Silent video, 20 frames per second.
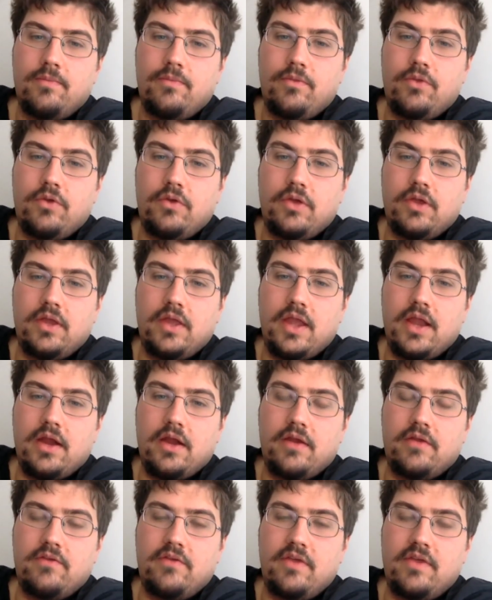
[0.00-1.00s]
you can
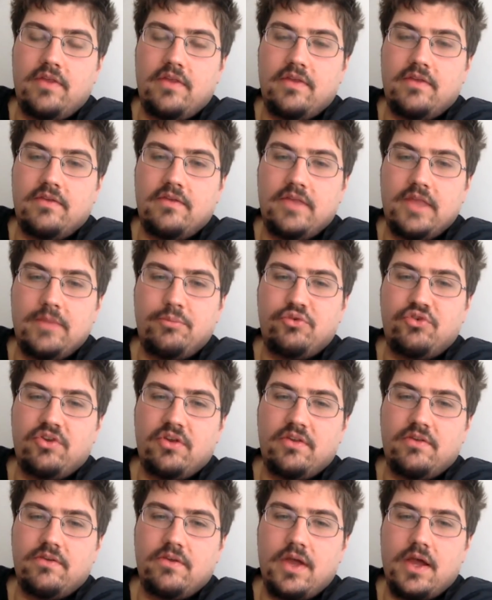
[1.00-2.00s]
guarantee this
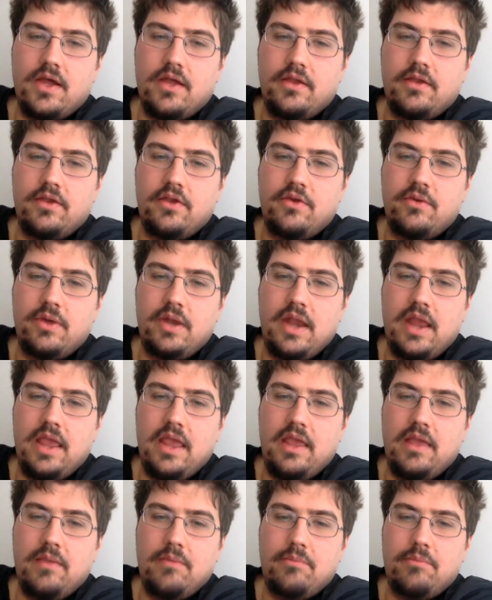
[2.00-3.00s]
Lipschitz
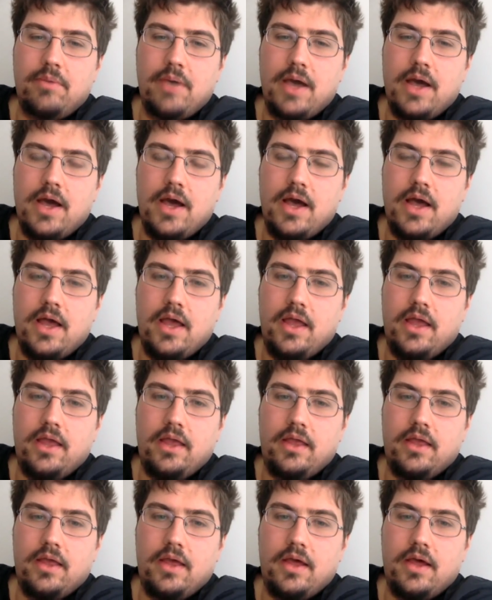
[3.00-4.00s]
continuity
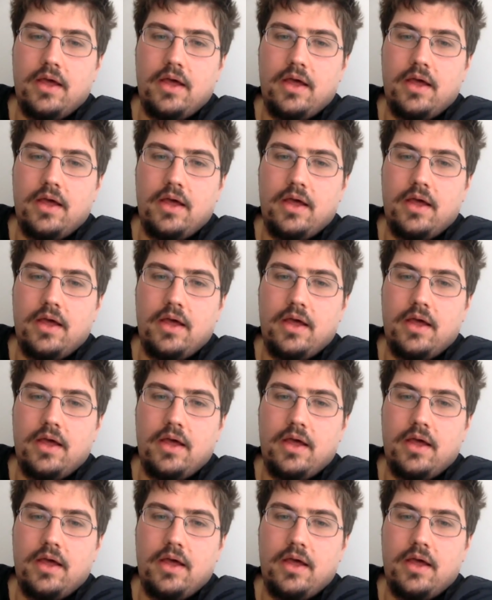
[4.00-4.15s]
by